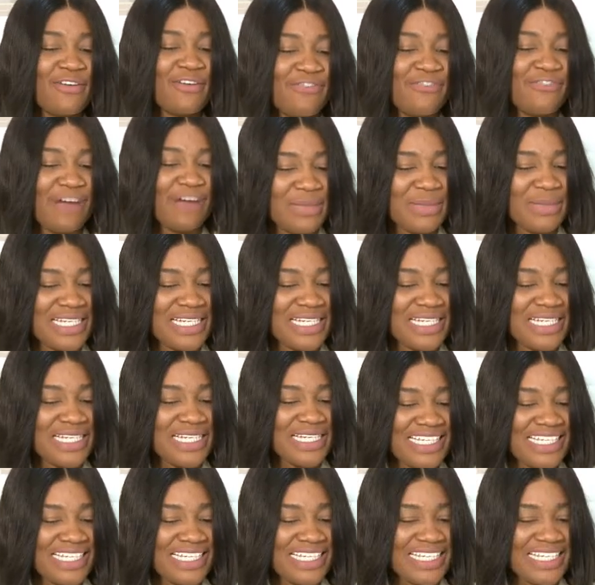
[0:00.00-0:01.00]
family
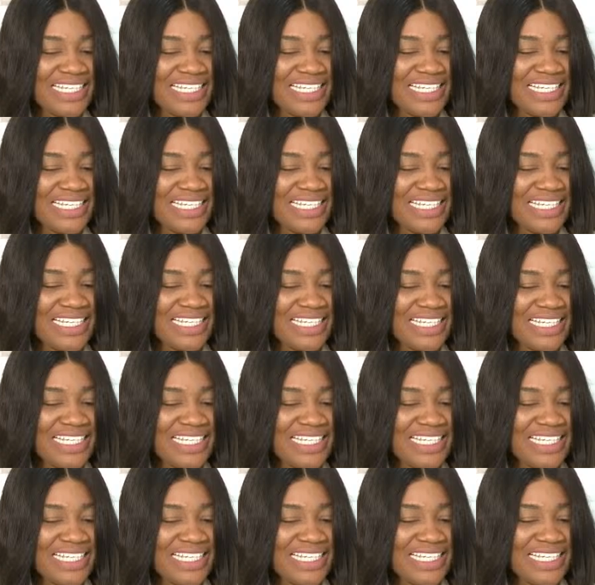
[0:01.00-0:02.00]
history of
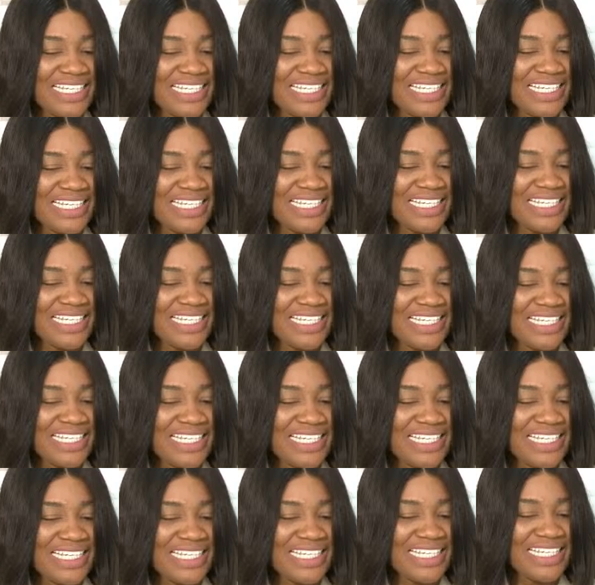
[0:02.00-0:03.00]

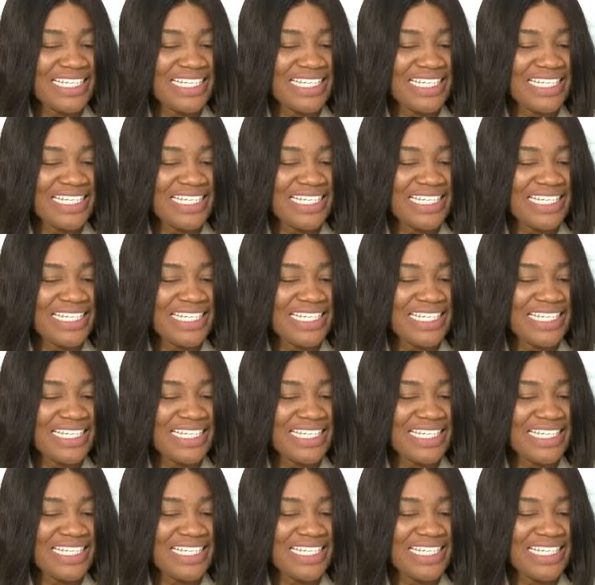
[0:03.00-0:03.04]
diabetes.